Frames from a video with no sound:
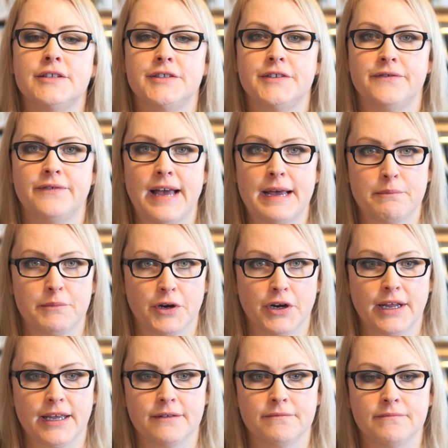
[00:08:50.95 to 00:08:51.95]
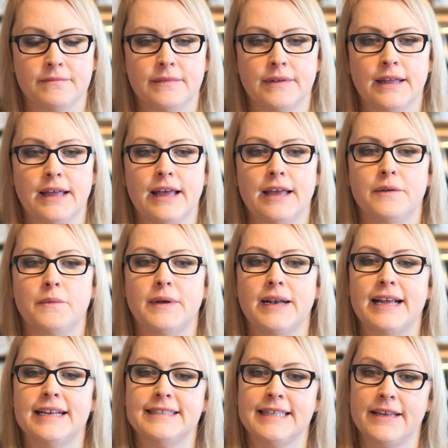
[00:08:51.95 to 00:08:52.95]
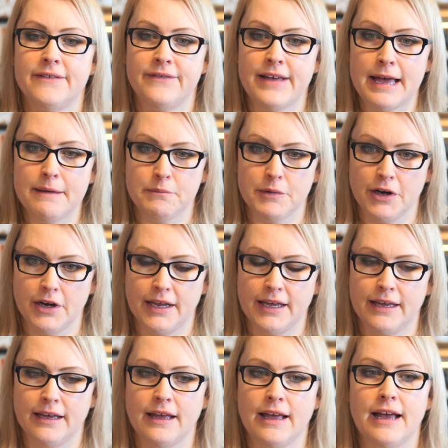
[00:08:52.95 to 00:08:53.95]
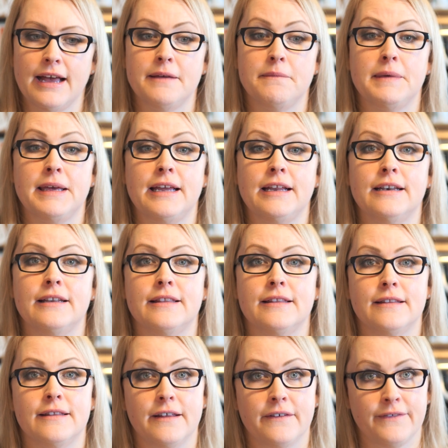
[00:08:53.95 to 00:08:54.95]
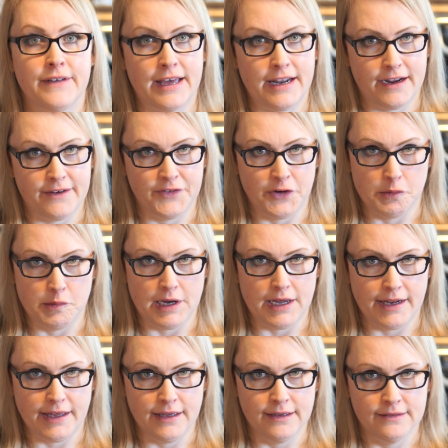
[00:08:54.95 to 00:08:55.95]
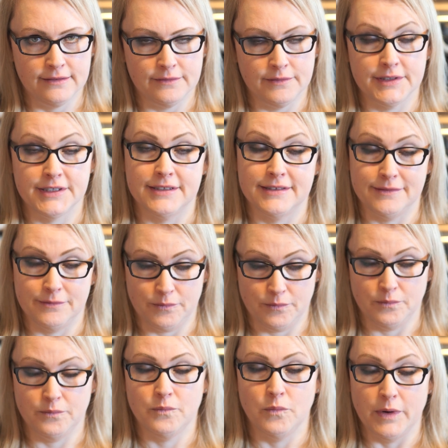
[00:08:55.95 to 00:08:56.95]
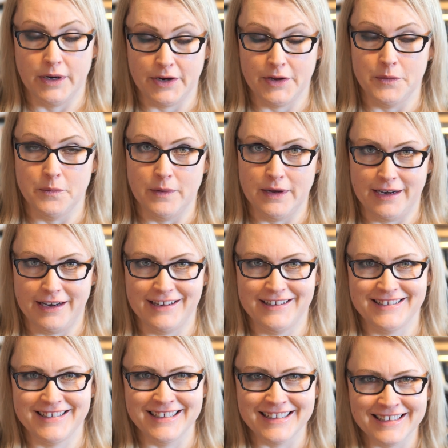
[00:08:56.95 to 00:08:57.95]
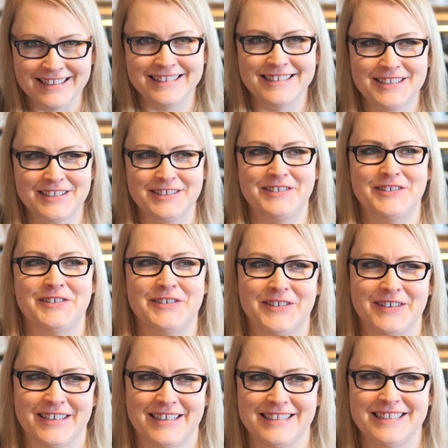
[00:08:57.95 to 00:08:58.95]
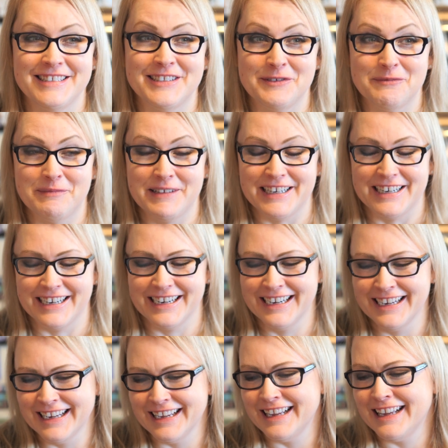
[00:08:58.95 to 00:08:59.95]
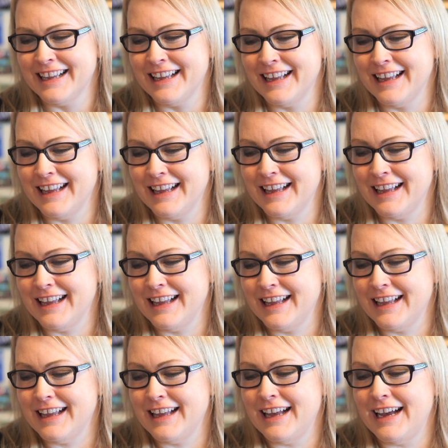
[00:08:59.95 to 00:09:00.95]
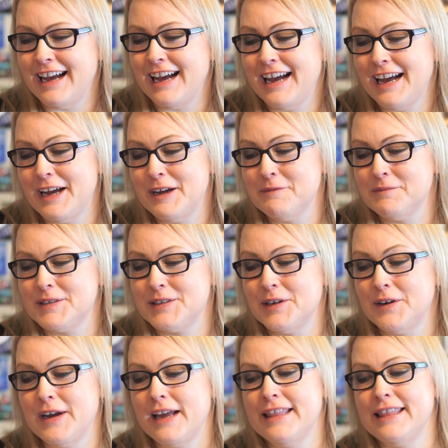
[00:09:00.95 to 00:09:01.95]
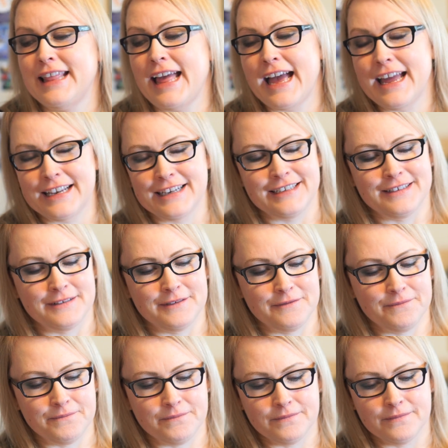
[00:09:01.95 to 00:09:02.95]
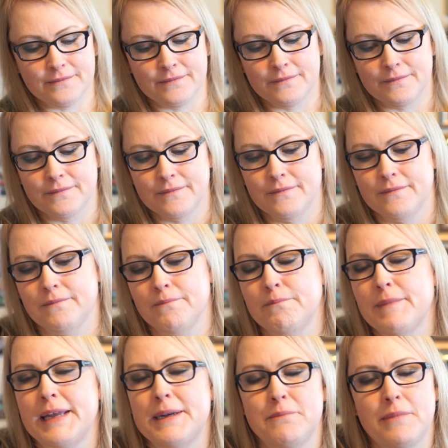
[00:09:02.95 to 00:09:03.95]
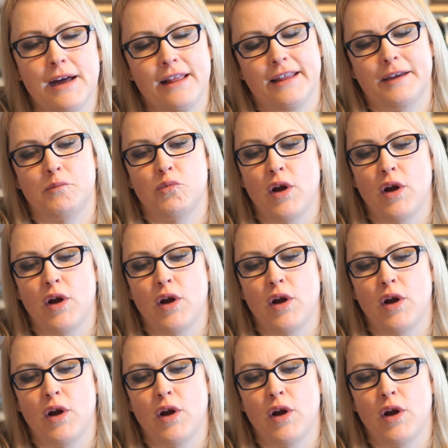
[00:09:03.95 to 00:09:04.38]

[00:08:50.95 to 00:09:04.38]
to fat burning. And when I say fat burning, I mean the fat off your body, which is where you want it to disappear. And that metabolic